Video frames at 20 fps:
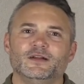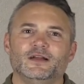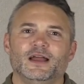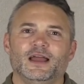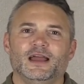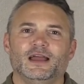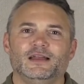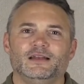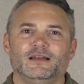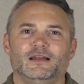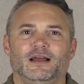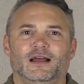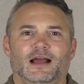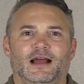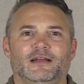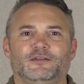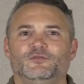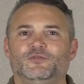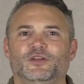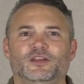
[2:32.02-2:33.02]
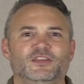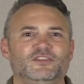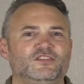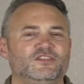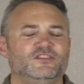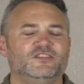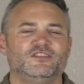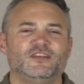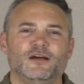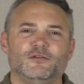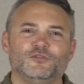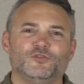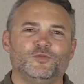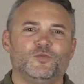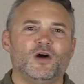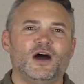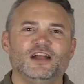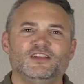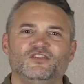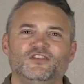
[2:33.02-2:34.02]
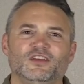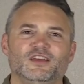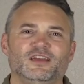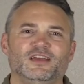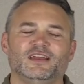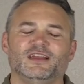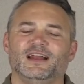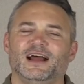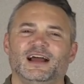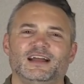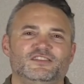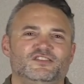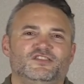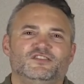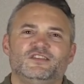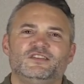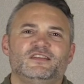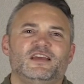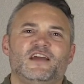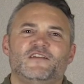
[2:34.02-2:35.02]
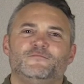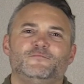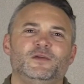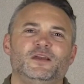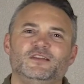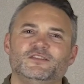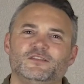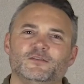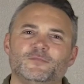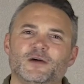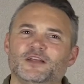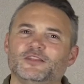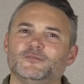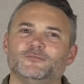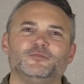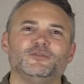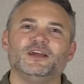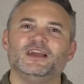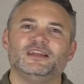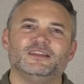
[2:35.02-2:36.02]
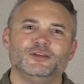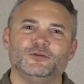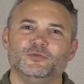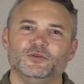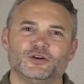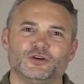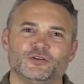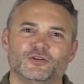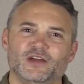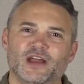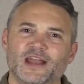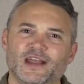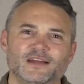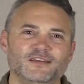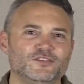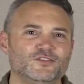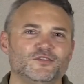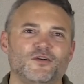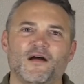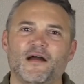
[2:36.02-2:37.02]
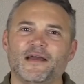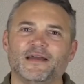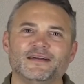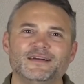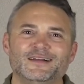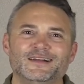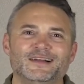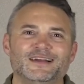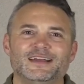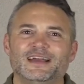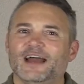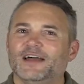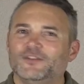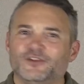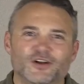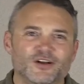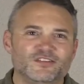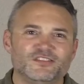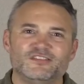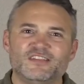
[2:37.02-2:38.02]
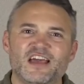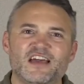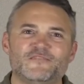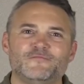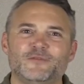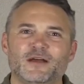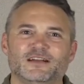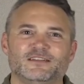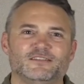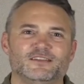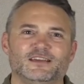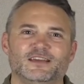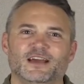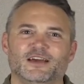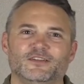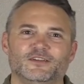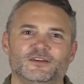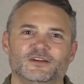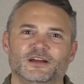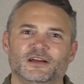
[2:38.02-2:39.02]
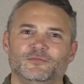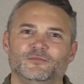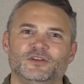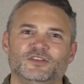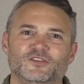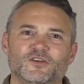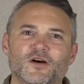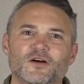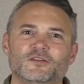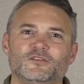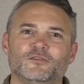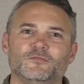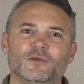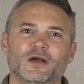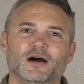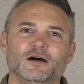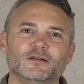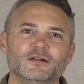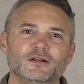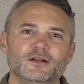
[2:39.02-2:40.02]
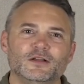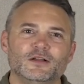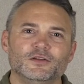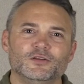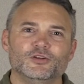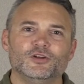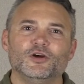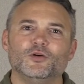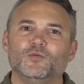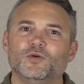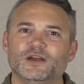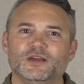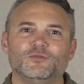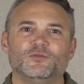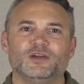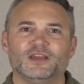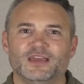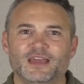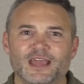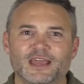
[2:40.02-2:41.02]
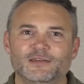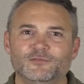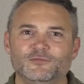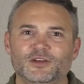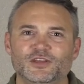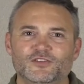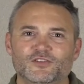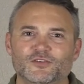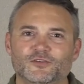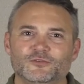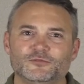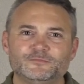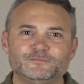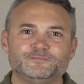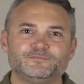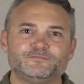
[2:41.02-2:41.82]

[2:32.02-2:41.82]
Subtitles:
And I really, just as I was watching, and I just didn't have peace about the plan that we were creating, so I gathered our staff back together and we talked about, what can we do?